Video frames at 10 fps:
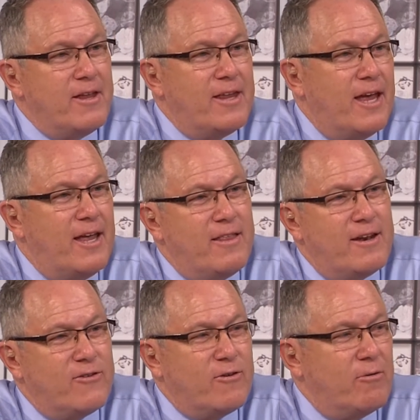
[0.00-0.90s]
day
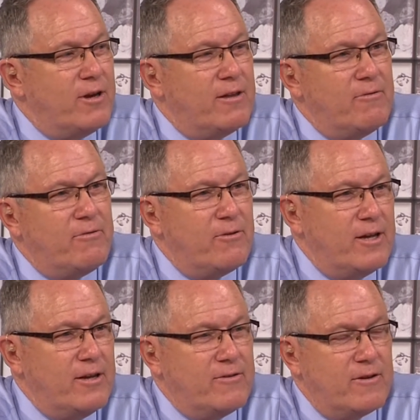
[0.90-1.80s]
that it's going to
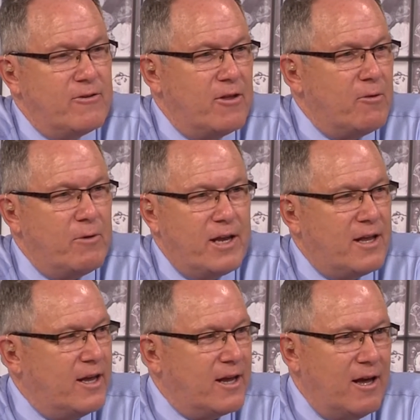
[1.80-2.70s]
freeze so that we
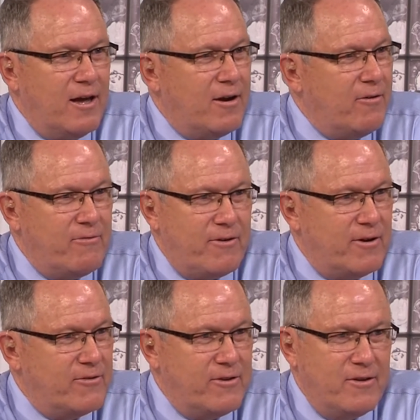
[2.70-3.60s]
kick on our
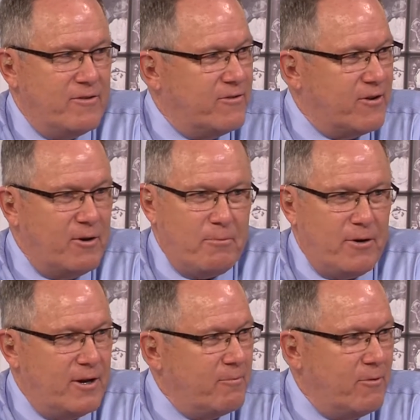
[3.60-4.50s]
furnaces and start
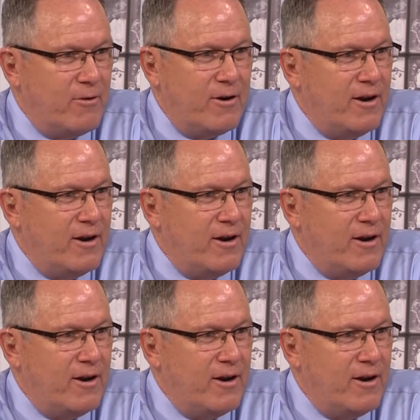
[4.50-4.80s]
burning more